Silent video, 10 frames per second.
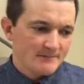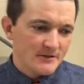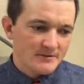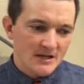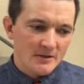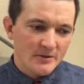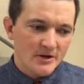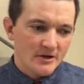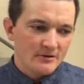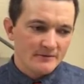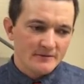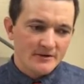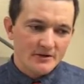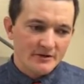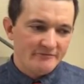You know, Tyler McGregor,
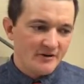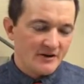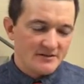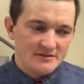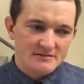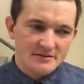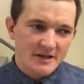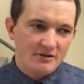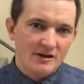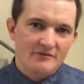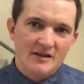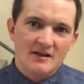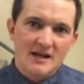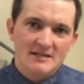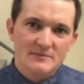you know, he fought his tail off
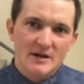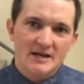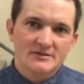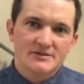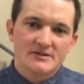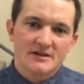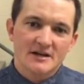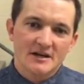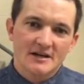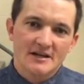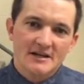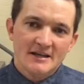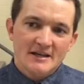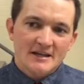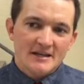that last match.
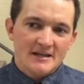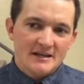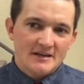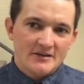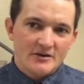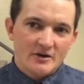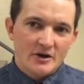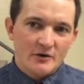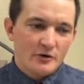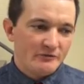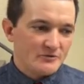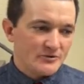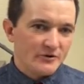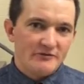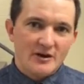And, you know, I don't know if it
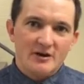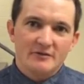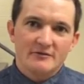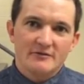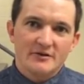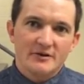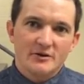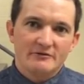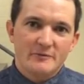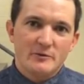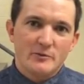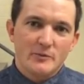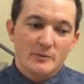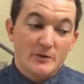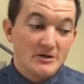was really fair, you know, if people
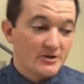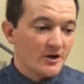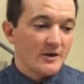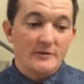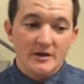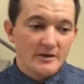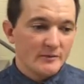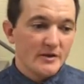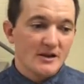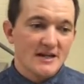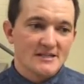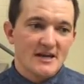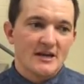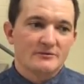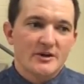put pressure on him to be the last guy
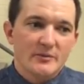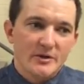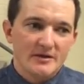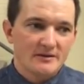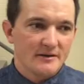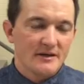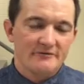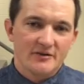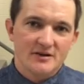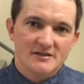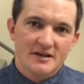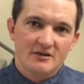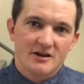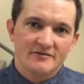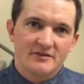out there, but he fought his
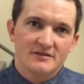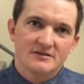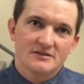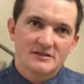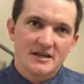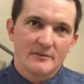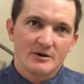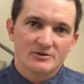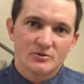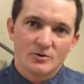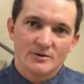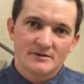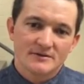tail off and just came out short.